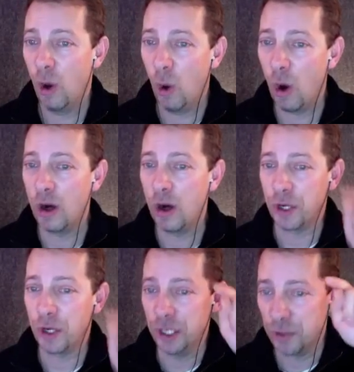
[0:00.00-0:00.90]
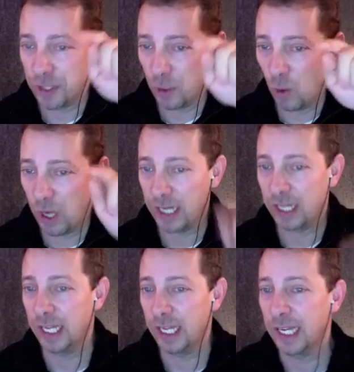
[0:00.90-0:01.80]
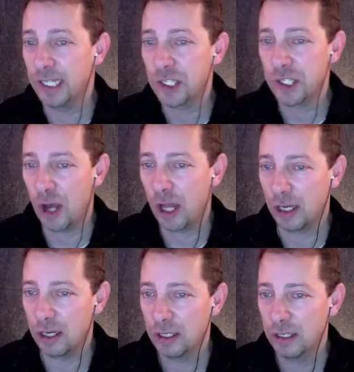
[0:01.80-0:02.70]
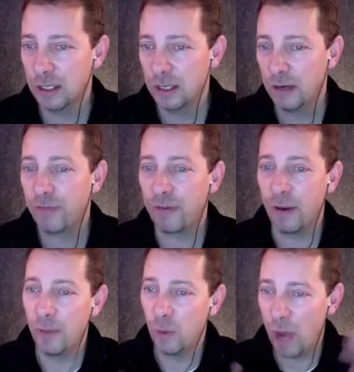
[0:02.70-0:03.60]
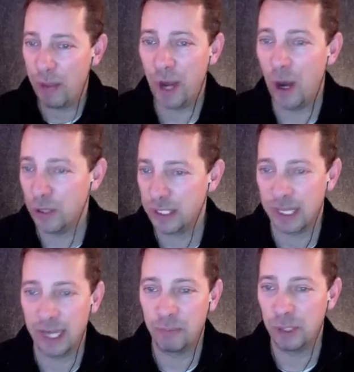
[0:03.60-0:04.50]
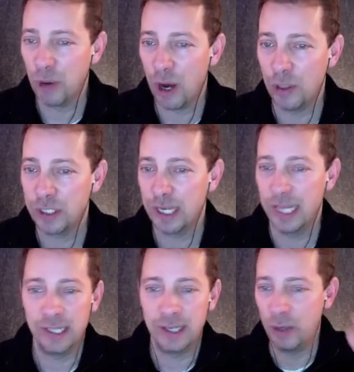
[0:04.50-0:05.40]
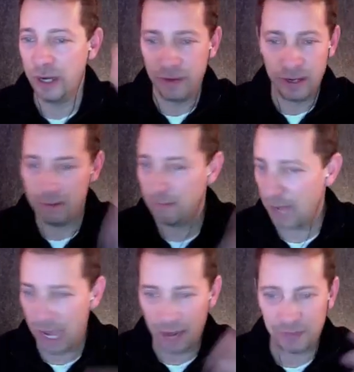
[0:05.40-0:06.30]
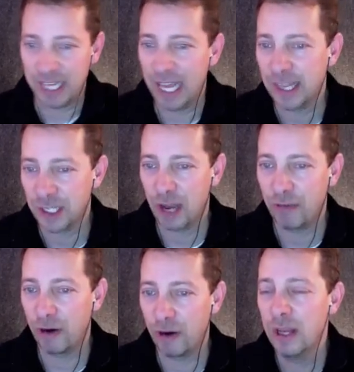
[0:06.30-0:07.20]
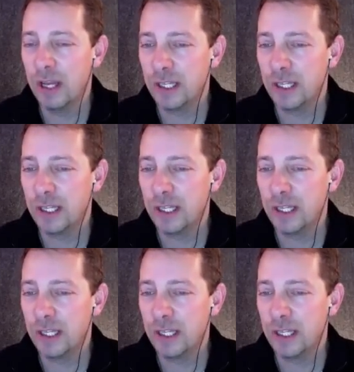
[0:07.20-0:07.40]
or you can use the one-click installer from the web host like Bluehost and don't even have to get the software.